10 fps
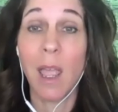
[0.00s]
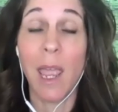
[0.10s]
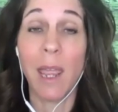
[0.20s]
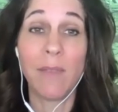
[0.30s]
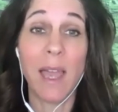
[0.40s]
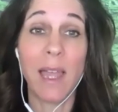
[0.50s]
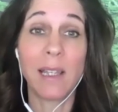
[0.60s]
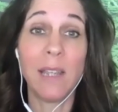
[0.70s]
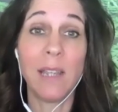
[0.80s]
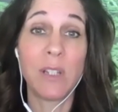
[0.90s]
And that
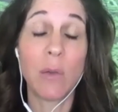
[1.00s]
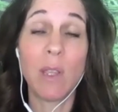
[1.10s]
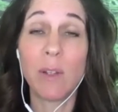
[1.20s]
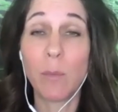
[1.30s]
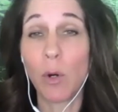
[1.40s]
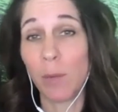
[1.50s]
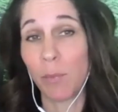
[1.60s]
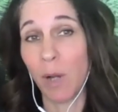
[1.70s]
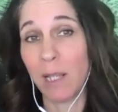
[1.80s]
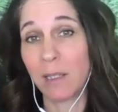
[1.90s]
leaves you even more
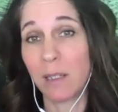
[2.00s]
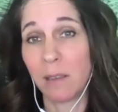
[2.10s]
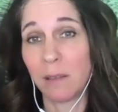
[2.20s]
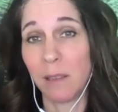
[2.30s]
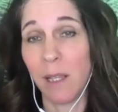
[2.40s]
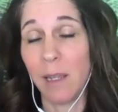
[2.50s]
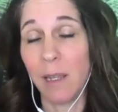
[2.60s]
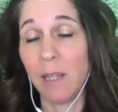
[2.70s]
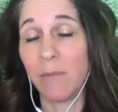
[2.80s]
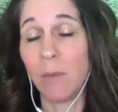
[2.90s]
depressed
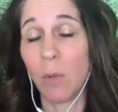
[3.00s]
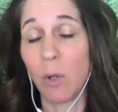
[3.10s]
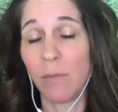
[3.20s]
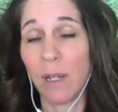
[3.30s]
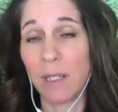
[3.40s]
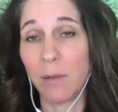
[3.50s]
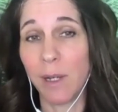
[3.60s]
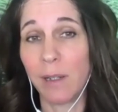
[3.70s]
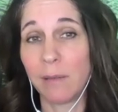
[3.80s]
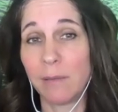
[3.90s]
and even more
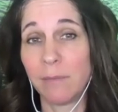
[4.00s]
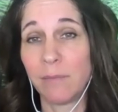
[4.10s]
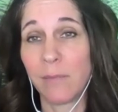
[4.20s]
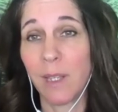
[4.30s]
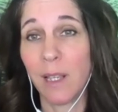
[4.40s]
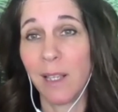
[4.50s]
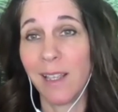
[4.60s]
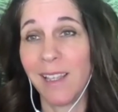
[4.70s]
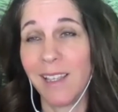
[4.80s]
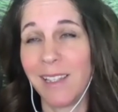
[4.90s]
frustrated.
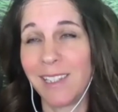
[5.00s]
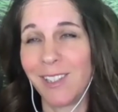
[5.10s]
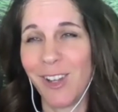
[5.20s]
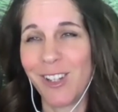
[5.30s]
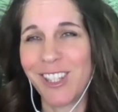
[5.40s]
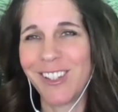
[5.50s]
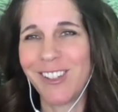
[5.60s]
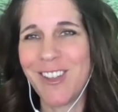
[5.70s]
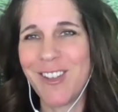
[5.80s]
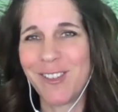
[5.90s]
So here's the
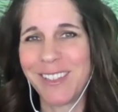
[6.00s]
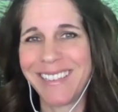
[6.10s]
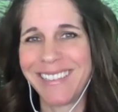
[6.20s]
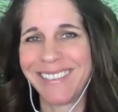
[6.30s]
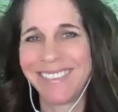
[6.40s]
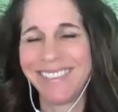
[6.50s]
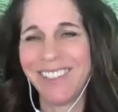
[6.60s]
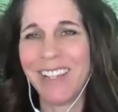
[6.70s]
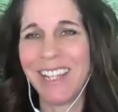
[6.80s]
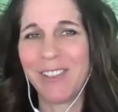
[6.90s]
good news.
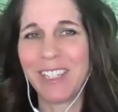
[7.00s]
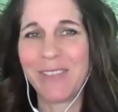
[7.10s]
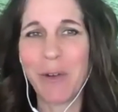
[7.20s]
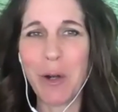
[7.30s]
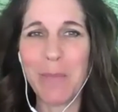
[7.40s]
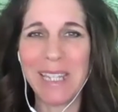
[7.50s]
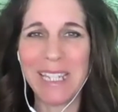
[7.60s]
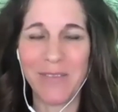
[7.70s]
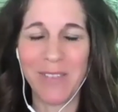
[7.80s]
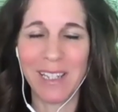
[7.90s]
You can transform
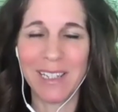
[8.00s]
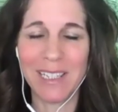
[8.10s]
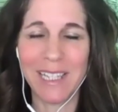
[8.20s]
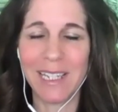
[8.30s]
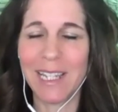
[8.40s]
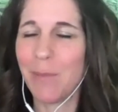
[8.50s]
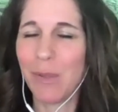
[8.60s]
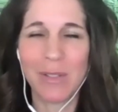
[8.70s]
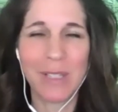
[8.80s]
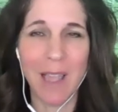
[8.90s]
these feelings that keep
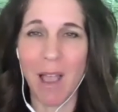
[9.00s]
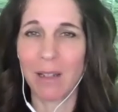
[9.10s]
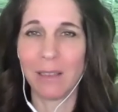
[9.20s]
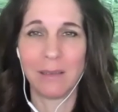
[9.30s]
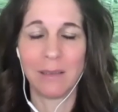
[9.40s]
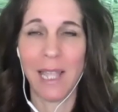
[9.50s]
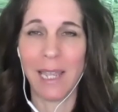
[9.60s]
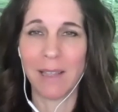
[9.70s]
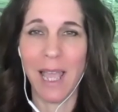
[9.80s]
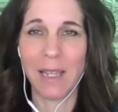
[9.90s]
you stuck
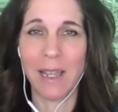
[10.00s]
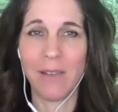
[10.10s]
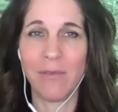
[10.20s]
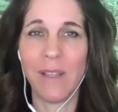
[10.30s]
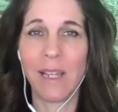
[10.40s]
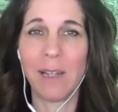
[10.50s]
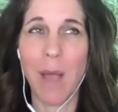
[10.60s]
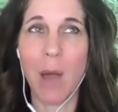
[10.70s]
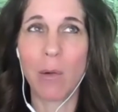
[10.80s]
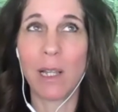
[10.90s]
like that and feeling
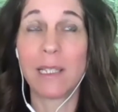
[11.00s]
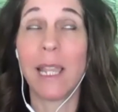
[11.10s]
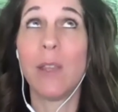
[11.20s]
powerless.